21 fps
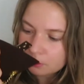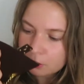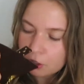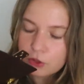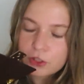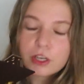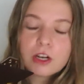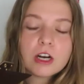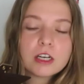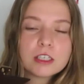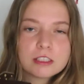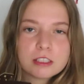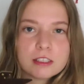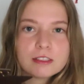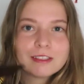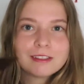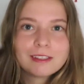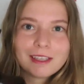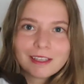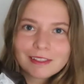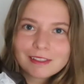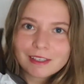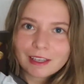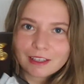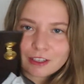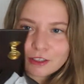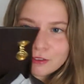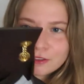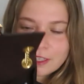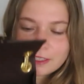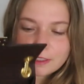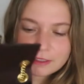Oh, the card slots on the inside
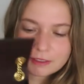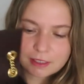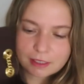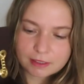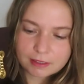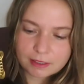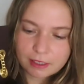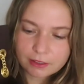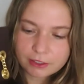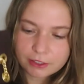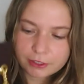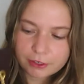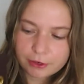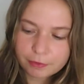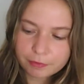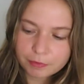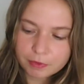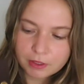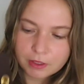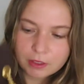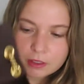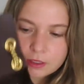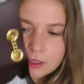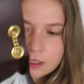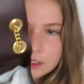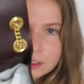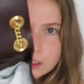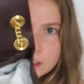are lined in textile. There you go.